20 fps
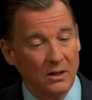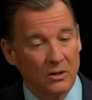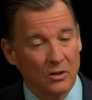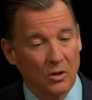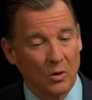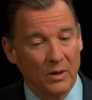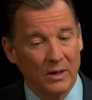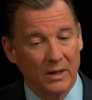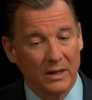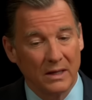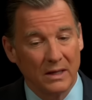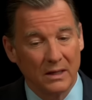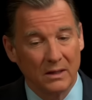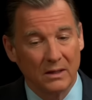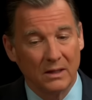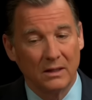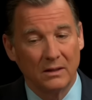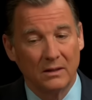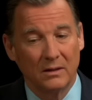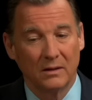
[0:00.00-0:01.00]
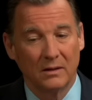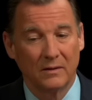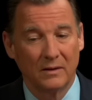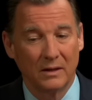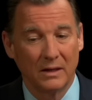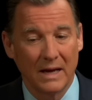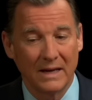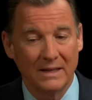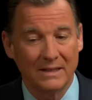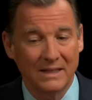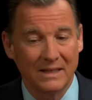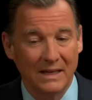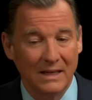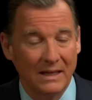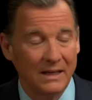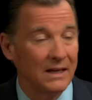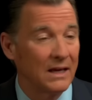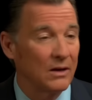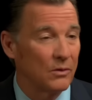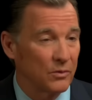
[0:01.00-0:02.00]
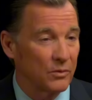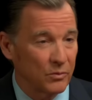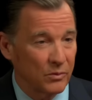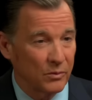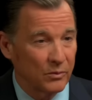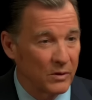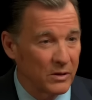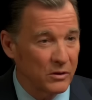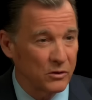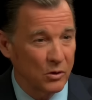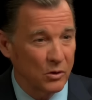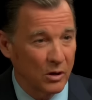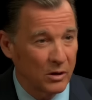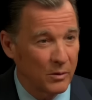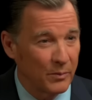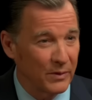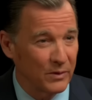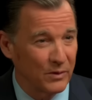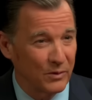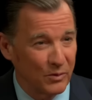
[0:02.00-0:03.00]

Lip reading: So in the let's talk about,